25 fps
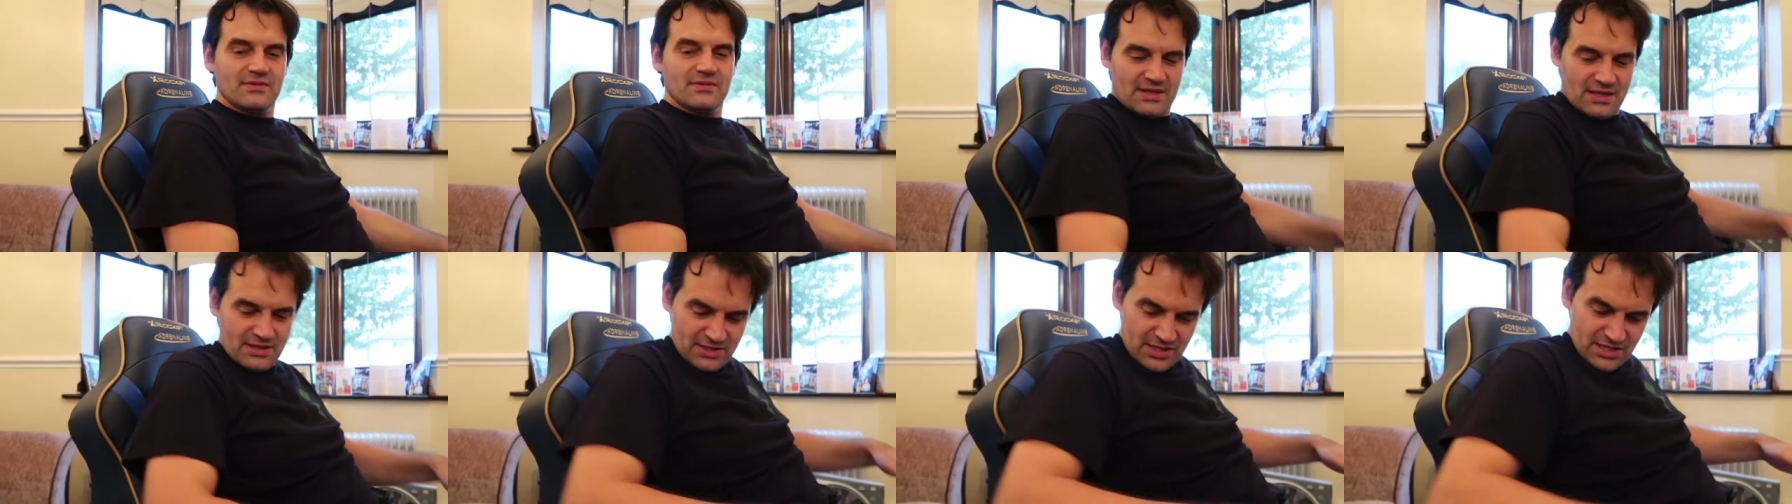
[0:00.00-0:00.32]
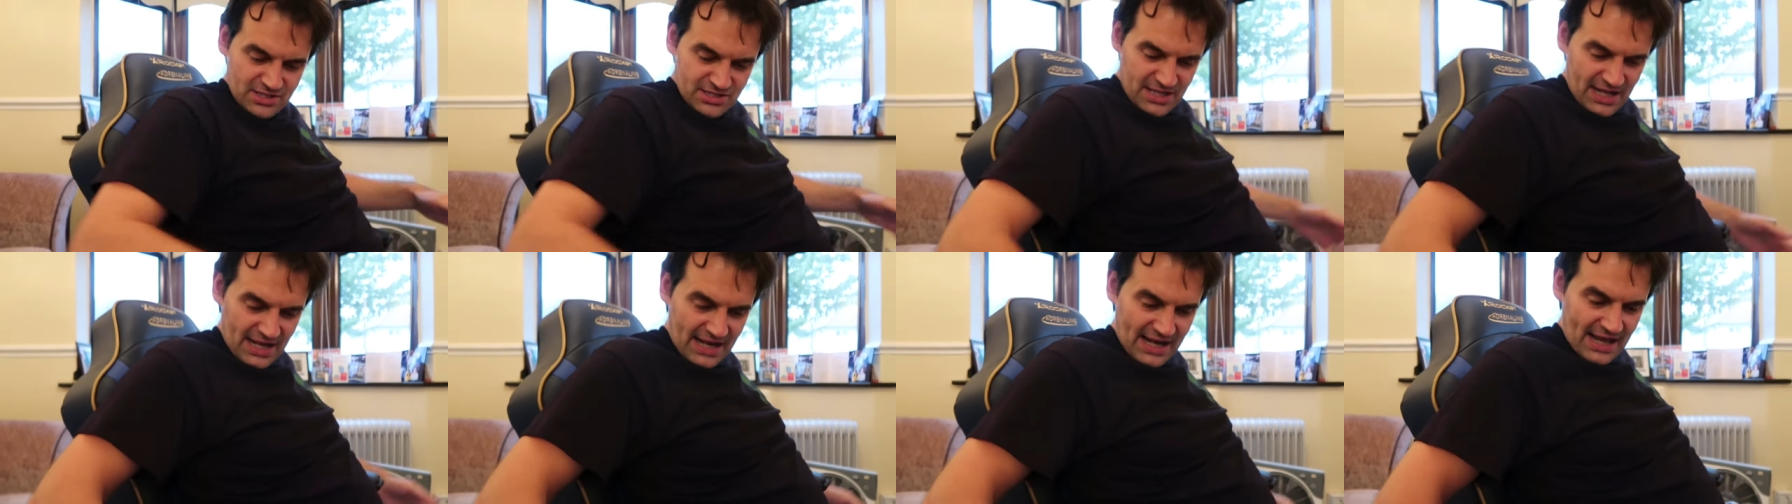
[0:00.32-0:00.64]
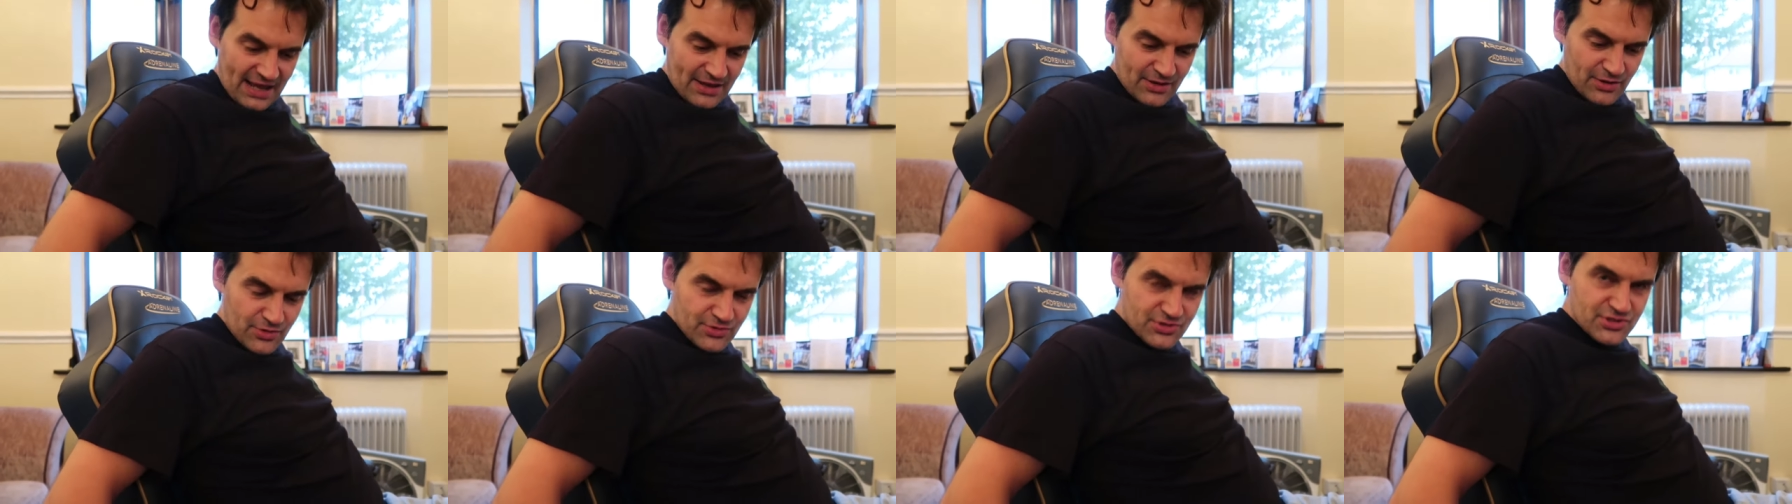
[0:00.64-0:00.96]
It doesn't
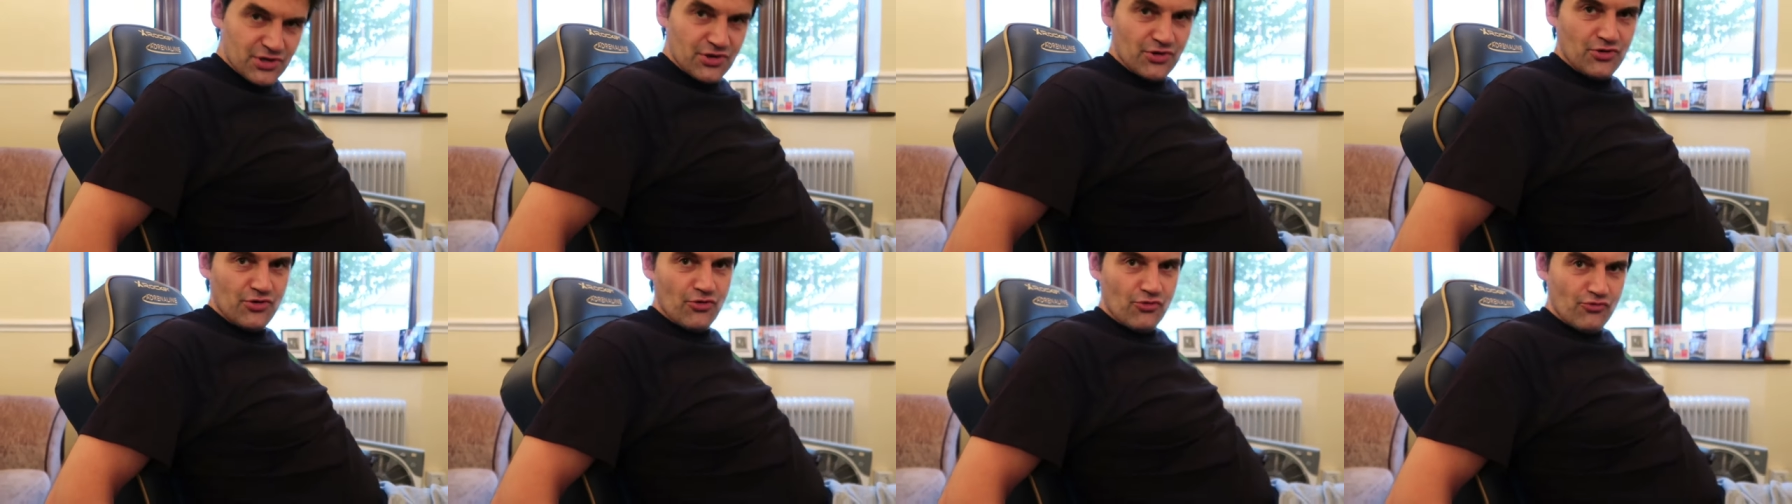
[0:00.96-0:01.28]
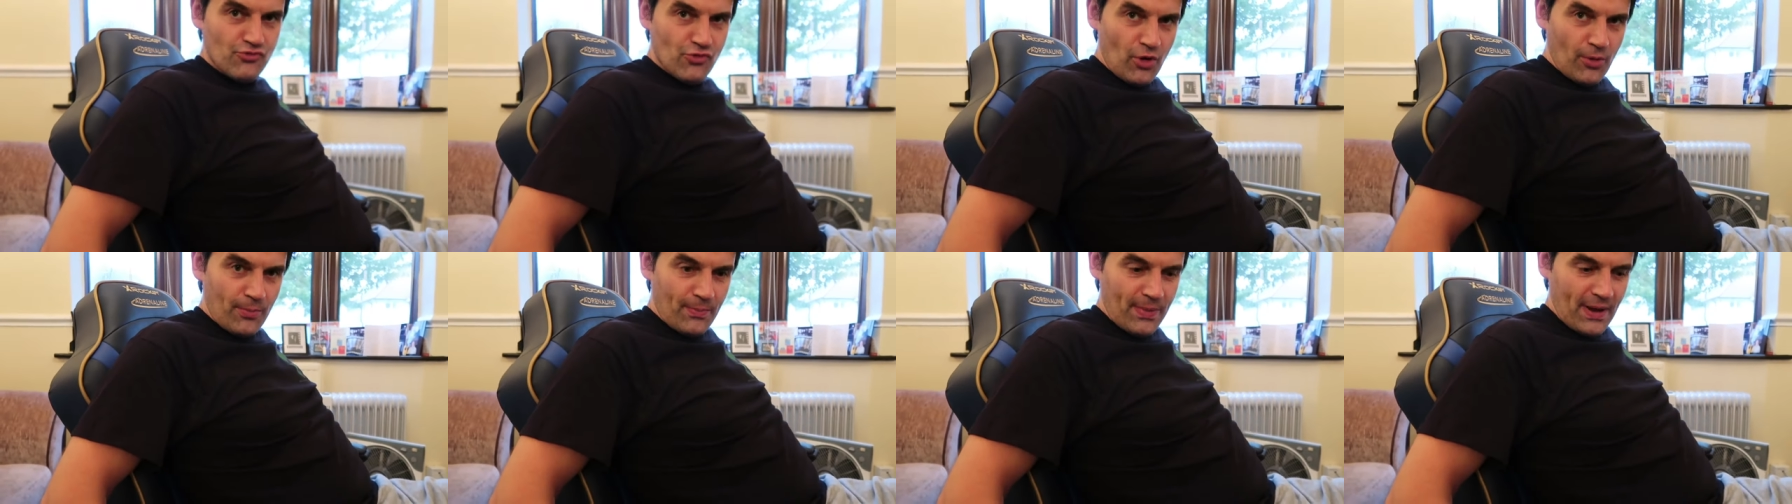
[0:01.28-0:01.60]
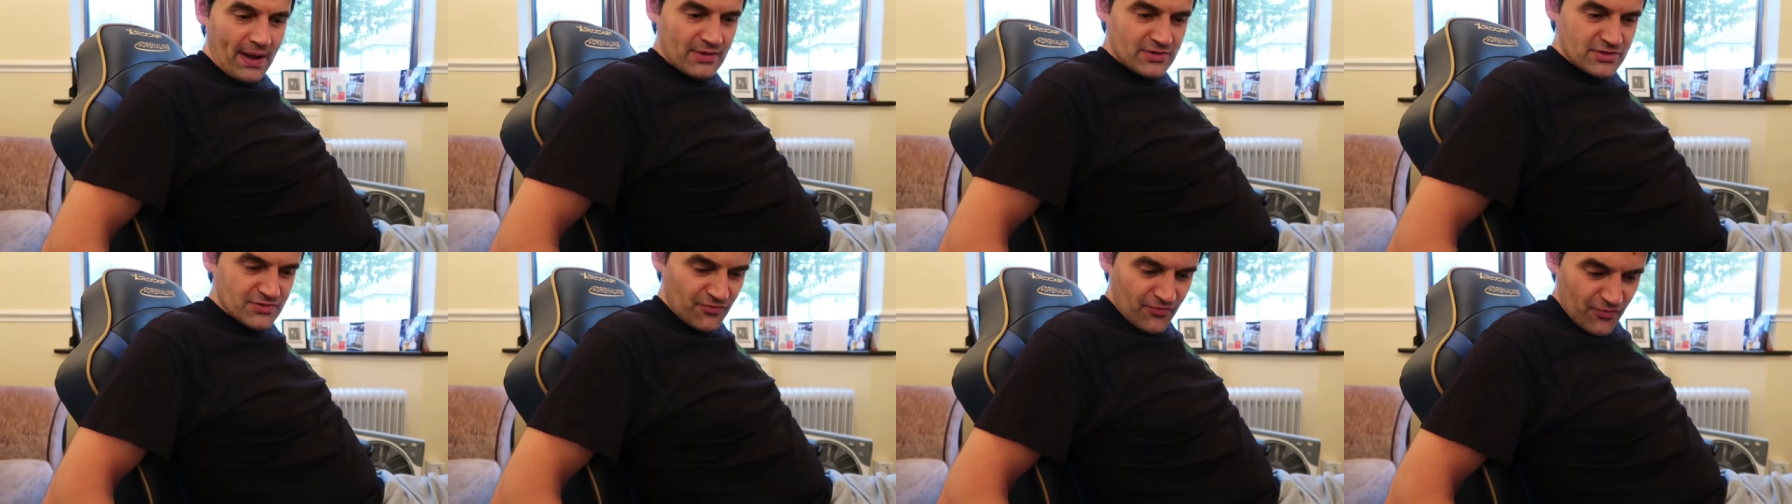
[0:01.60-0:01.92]
allow you to rock
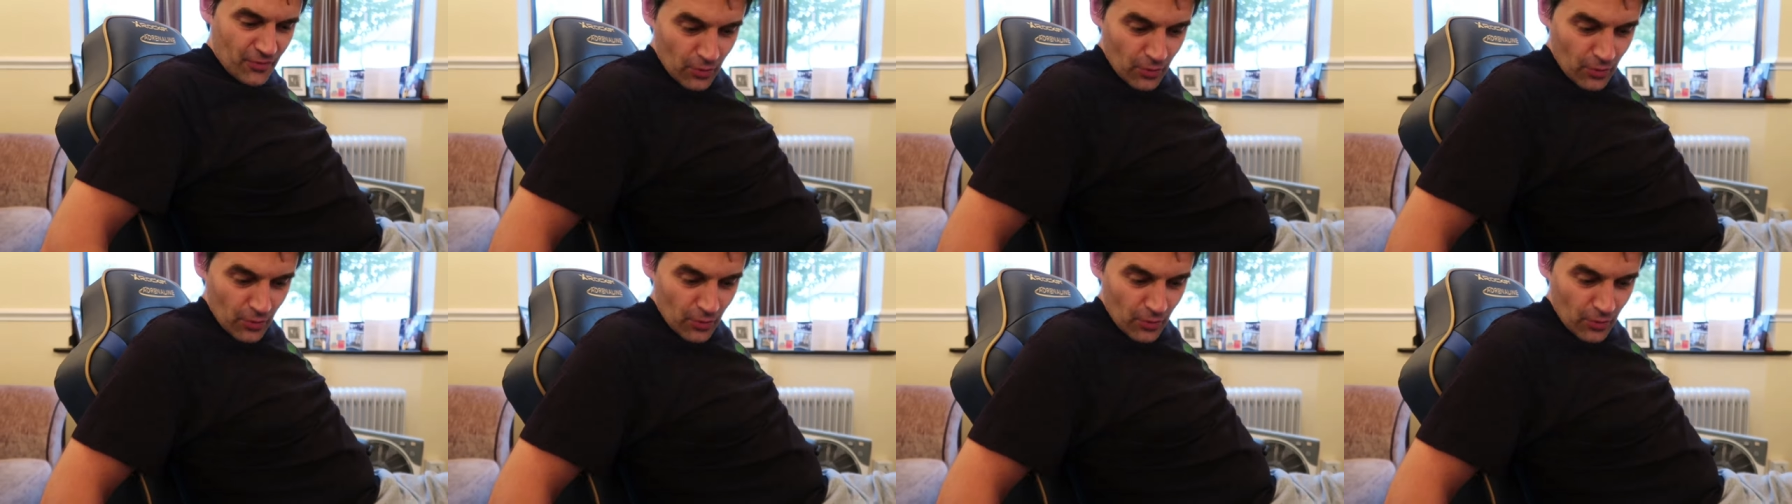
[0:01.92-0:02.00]
backwards and